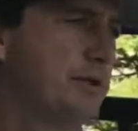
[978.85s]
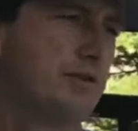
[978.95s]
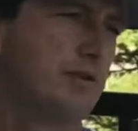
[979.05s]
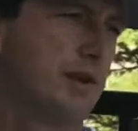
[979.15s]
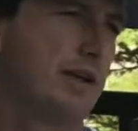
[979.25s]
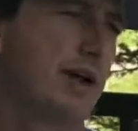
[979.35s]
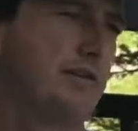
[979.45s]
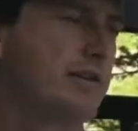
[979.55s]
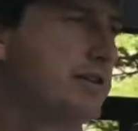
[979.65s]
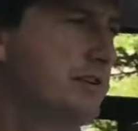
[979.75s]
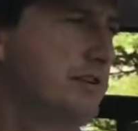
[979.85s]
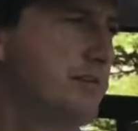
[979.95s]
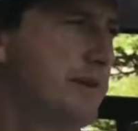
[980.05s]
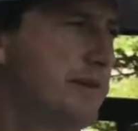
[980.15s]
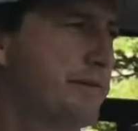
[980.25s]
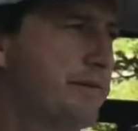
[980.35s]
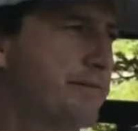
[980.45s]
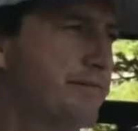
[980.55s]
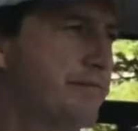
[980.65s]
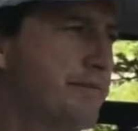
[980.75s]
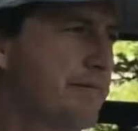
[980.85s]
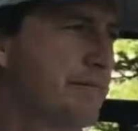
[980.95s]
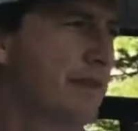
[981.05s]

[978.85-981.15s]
So yeah. I, I have a good team there. Makes sense.